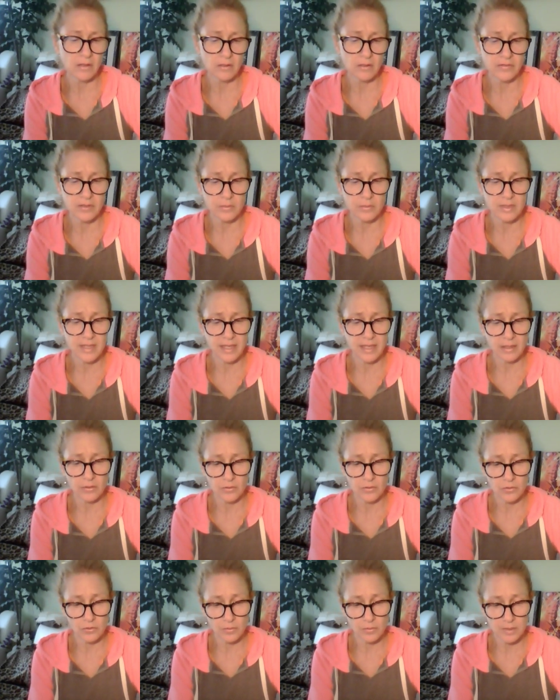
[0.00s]
I don't know if someone's getting
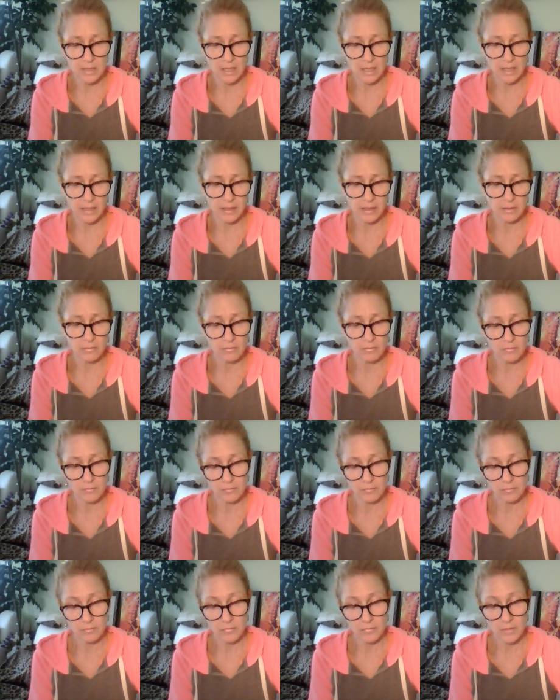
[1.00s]
their tubes tied,
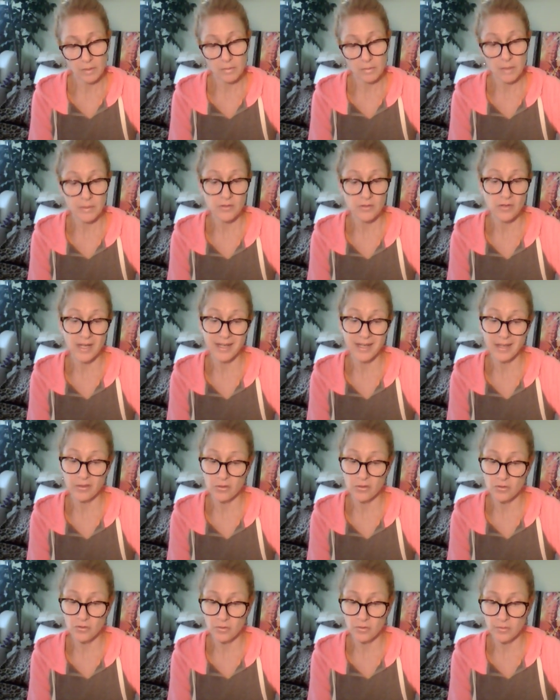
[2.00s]
maybe trying to get
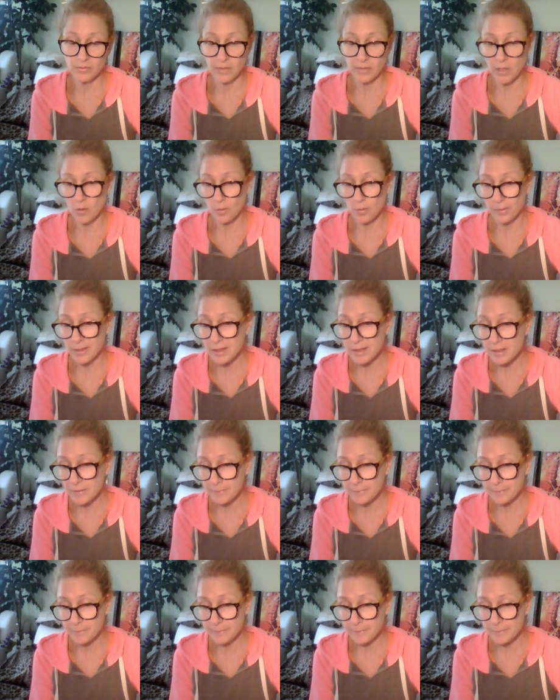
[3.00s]
their tubes reopened.